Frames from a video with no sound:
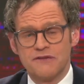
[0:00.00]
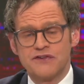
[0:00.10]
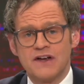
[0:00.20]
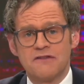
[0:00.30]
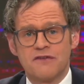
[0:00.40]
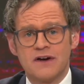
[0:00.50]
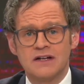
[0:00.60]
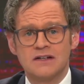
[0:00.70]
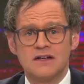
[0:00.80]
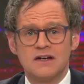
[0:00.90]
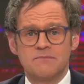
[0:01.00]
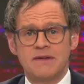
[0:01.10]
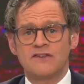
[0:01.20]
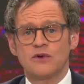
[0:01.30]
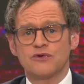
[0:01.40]
of suffering,
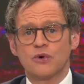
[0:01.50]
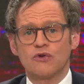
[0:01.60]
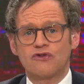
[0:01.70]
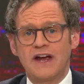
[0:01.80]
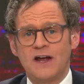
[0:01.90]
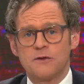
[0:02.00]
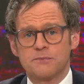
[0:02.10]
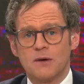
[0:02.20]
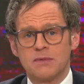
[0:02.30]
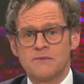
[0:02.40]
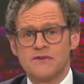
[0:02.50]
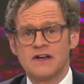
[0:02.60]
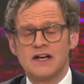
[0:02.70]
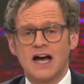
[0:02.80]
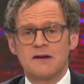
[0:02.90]
mental torture, health problems,